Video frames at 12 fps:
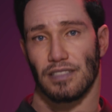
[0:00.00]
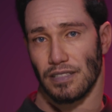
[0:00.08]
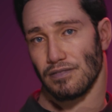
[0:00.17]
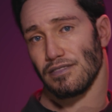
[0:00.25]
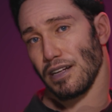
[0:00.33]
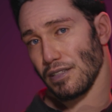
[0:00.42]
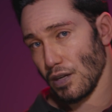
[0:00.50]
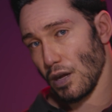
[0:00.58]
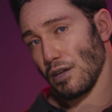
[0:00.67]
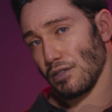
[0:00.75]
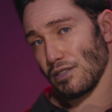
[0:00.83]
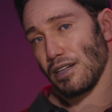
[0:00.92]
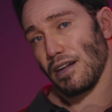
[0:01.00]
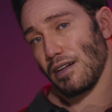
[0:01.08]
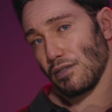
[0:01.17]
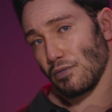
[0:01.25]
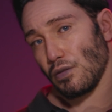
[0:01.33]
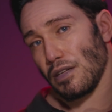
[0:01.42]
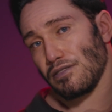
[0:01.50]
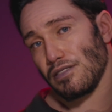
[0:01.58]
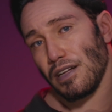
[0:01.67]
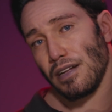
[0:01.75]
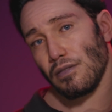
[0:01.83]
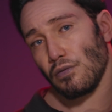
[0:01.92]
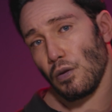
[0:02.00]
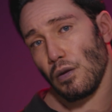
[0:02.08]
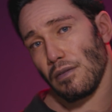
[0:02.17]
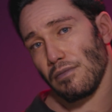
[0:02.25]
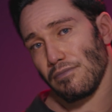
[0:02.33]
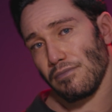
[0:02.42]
gives technology an unprecedented role,